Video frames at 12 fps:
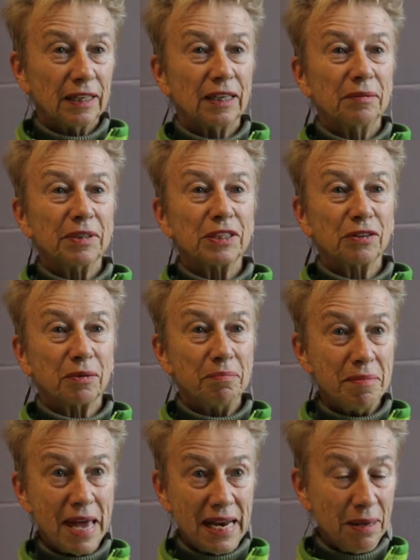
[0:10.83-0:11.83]
Um, it took
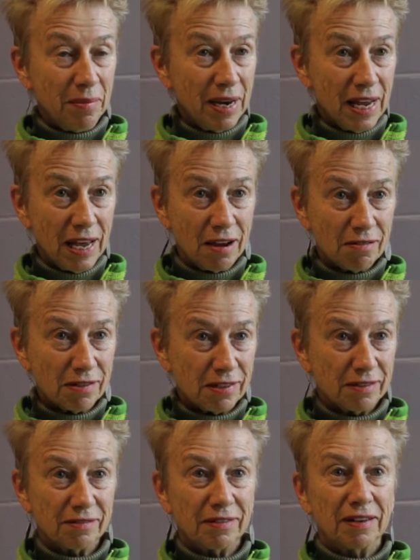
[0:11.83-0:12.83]
many, many
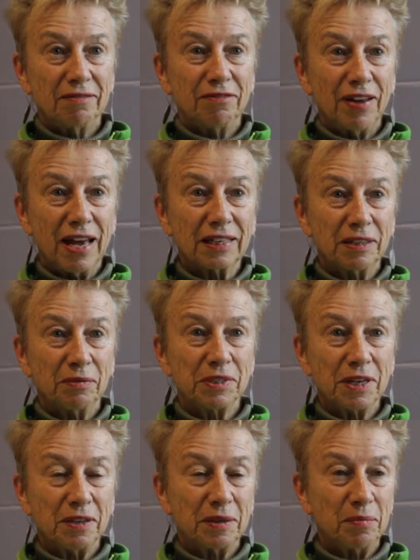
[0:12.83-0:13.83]
years. In fact, it
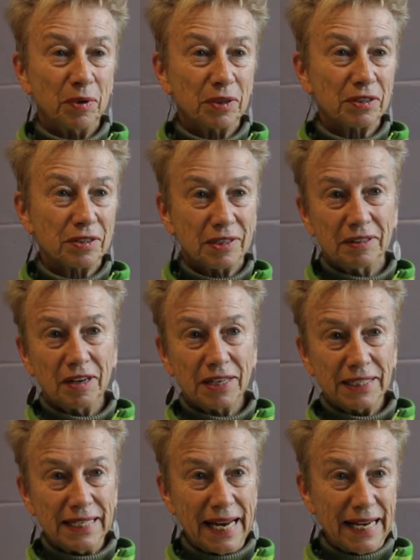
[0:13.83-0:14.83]
was on the books in
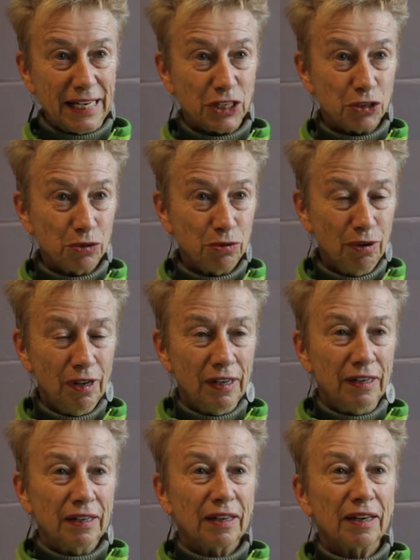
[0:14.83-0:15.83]
1982,
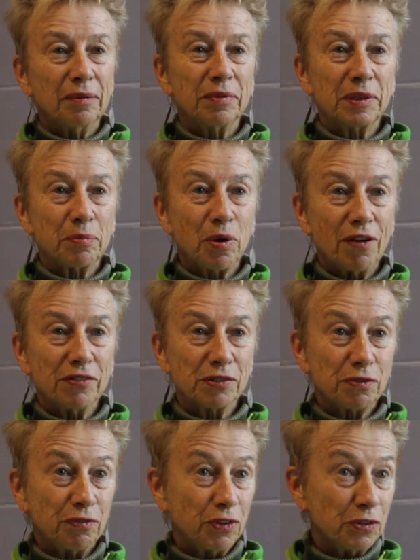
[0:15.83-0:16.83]
uh, but the
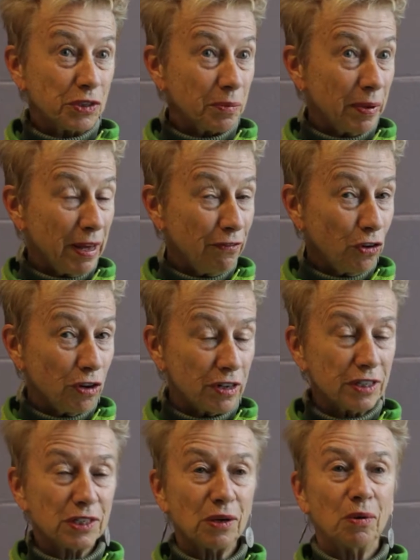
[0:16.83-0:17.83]
province refused to pay for
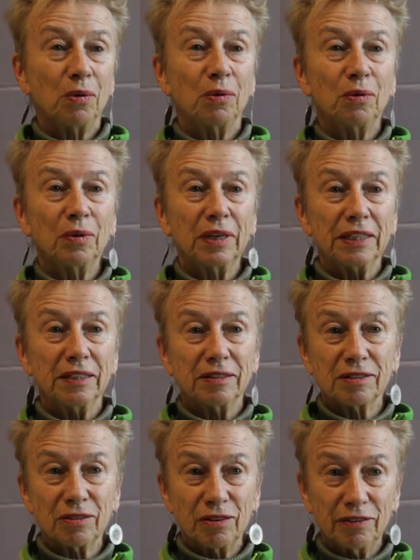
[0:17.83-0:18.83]
it, so it
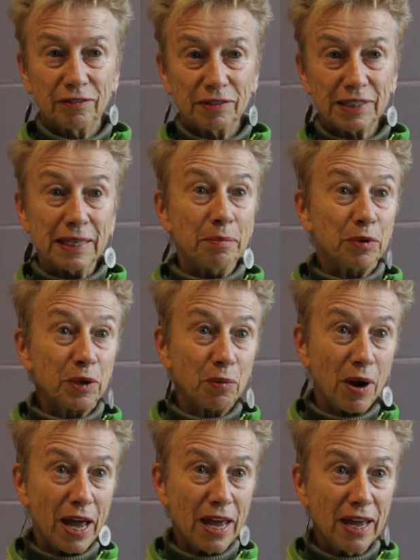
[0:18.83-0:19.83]
sort of slumbered
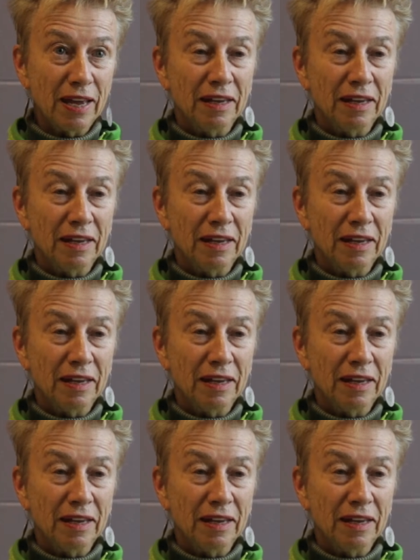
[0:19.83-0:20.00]
away.